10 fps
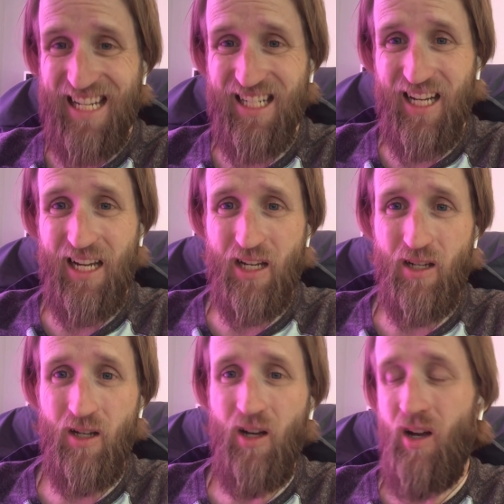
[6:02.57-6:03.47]

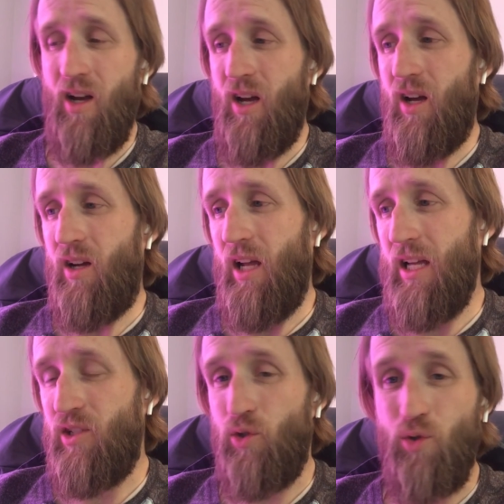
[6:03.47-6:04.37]
intake,
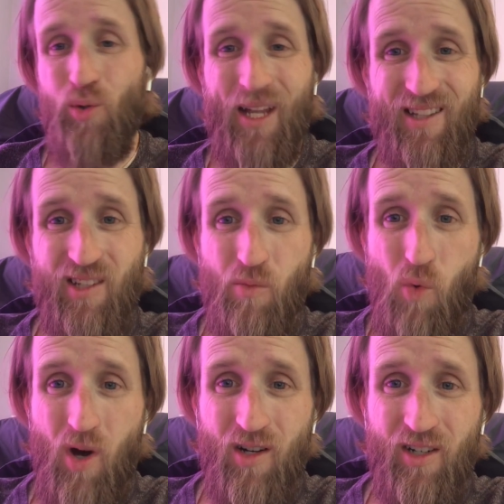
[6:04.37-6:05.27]
and you do get some
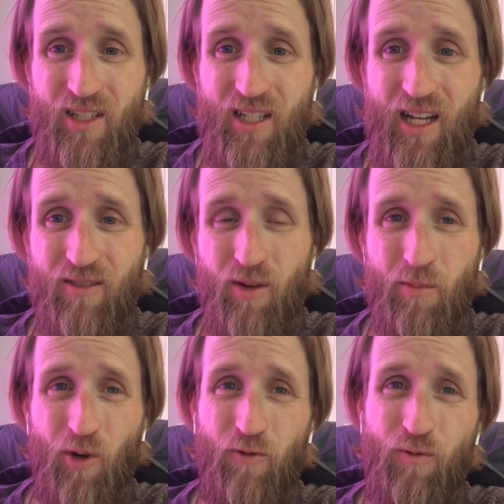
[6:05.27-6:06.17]
water intake
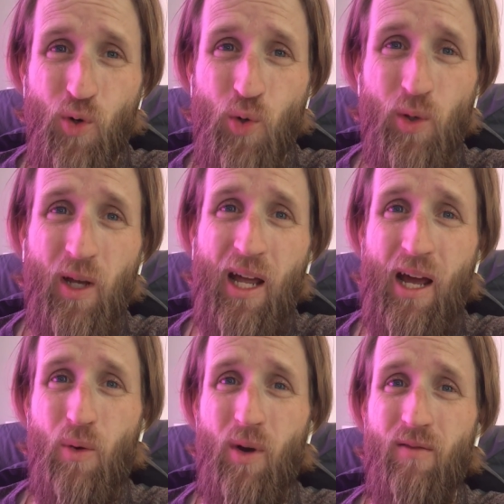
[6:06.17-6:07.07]
from your food.
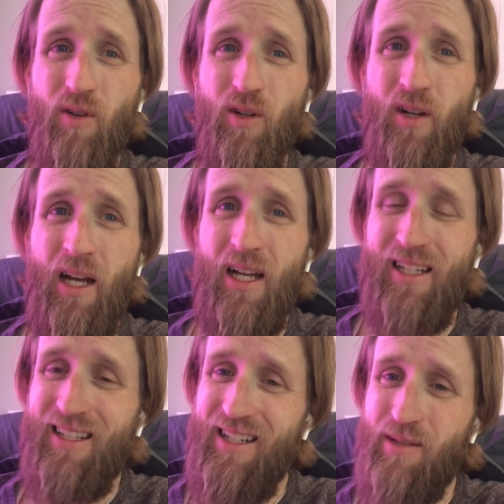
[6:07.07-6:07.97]
However,
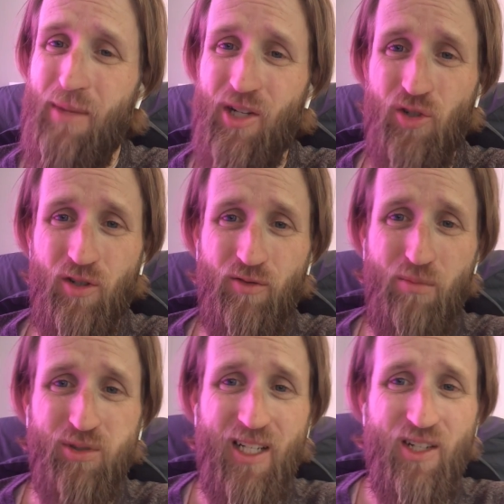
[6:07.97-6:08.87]
you need to make sure to
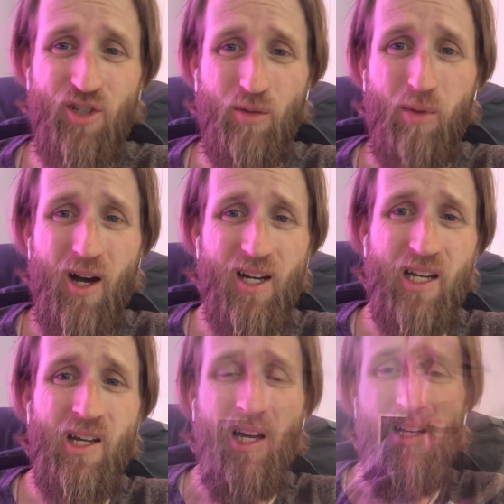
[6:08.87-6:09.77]
replenish your
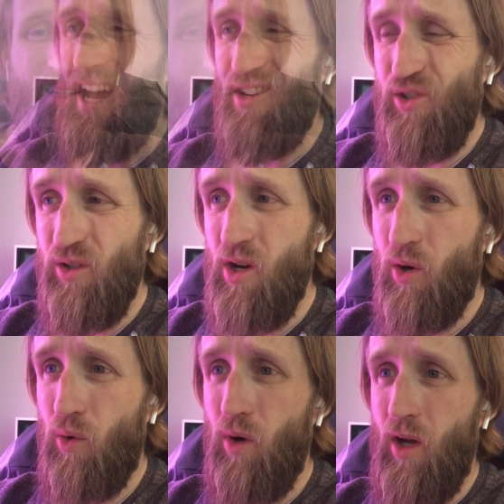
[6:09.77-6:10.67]
body. As you
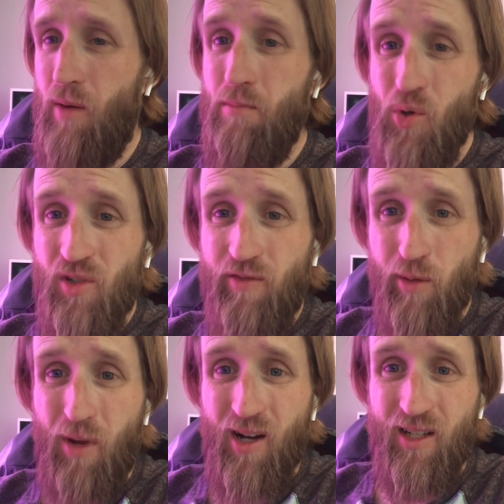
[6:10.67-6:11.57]
know, most of
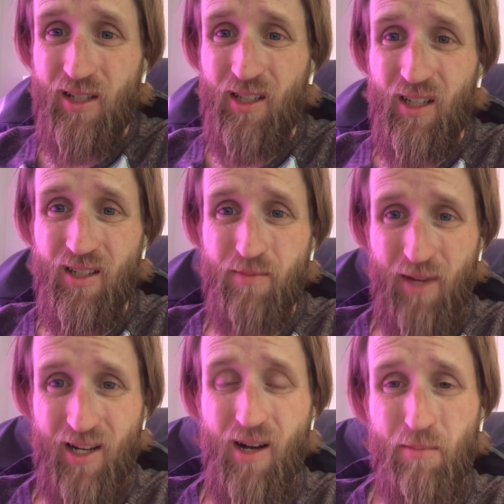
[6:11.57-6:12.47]
your body is
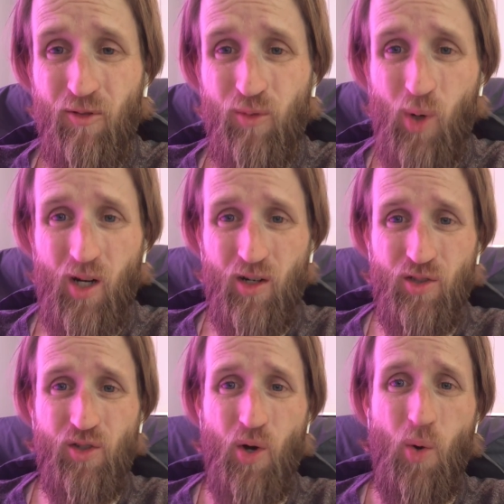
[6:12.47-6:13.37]
made up of water.
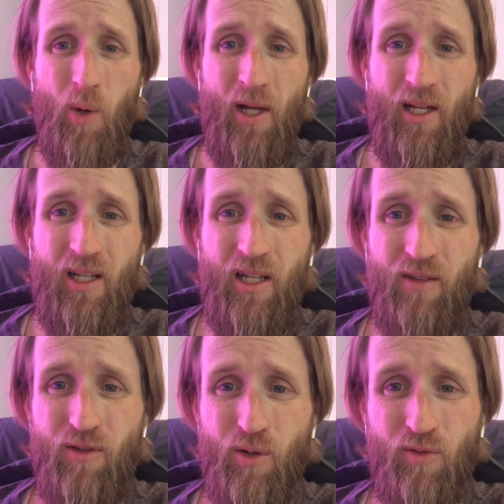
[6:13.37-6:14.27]
So
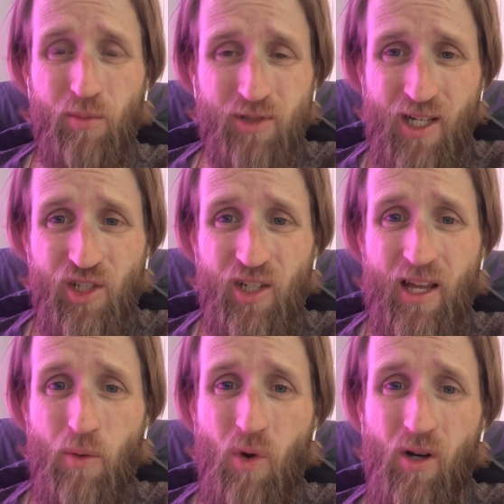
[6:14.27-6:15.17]
if you're replenishing
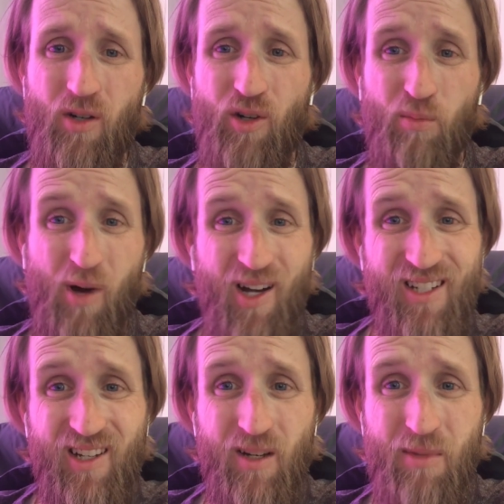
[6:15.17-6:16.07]
that water, your
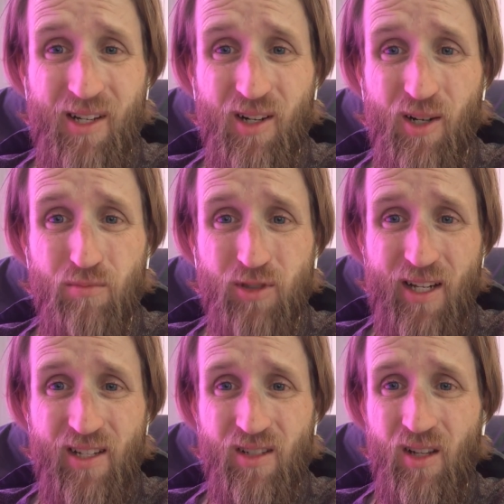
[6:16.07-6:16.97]
body's going to be in a good
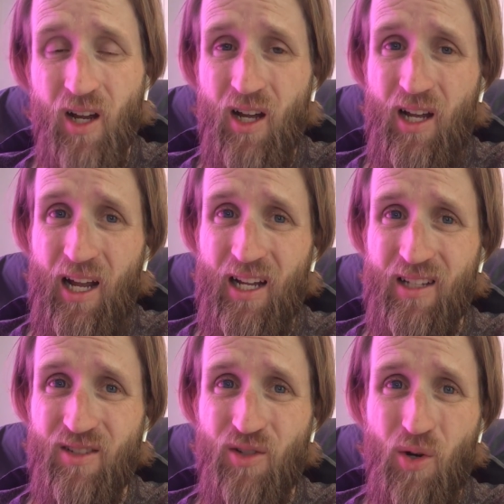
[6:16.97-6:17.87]
place.
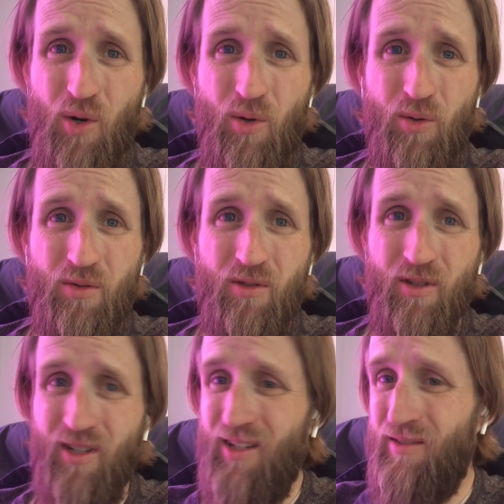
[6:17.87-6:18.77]
And so
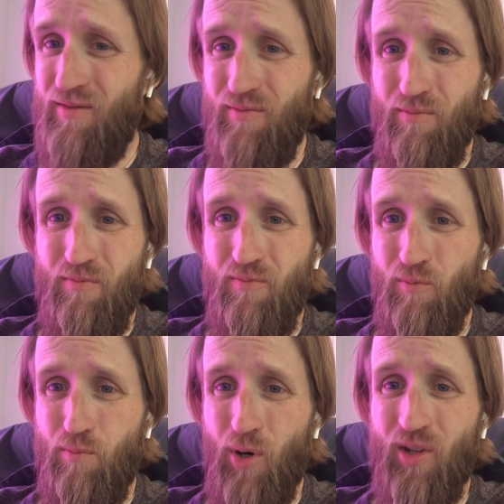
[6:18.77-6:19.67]
you're going to
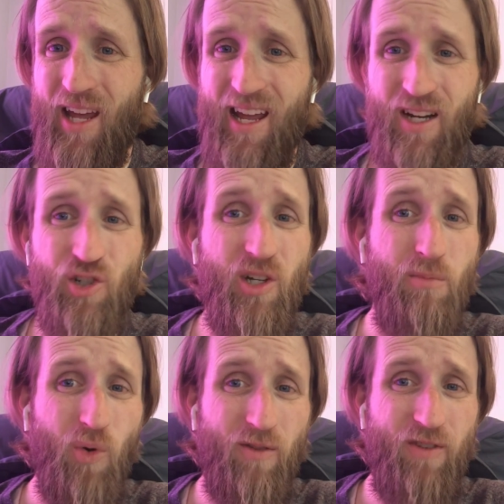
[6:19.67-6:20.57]
burn that energy
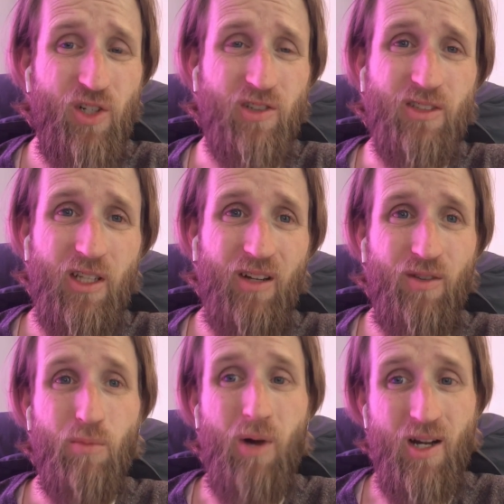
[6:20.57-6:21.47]
more efficiently
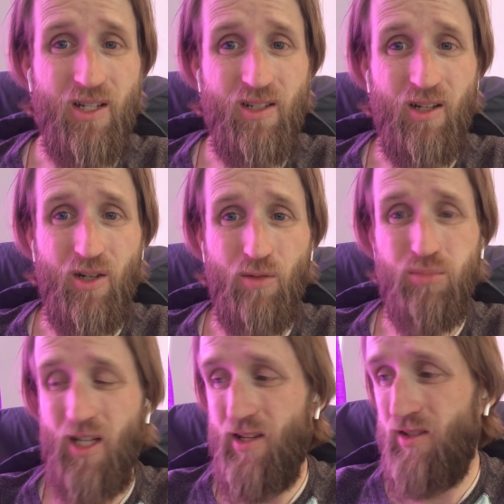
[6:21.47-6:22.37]
if your body's in a good
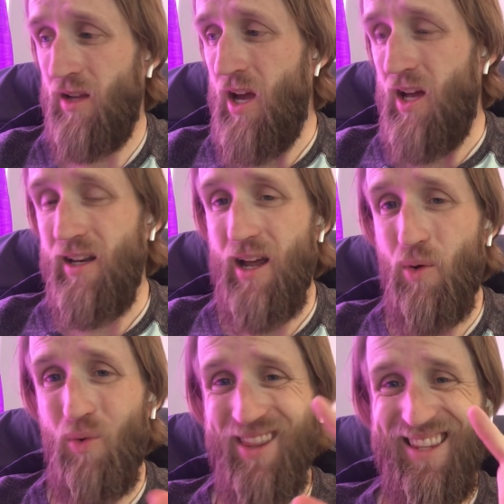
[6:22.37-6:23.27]
place.
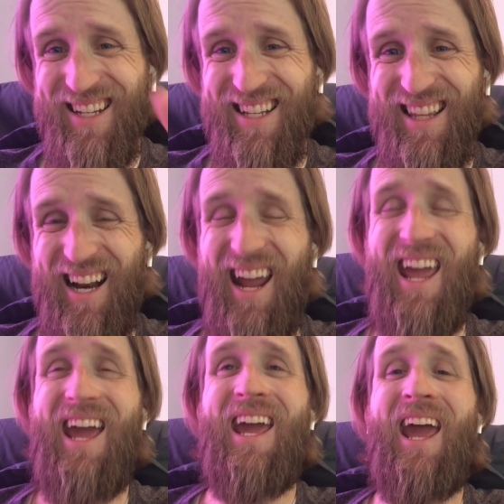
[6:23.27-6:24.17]
Now, one thing that I
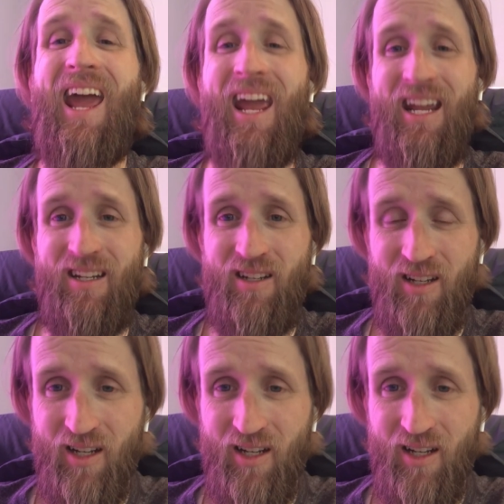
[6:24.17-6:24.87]
hate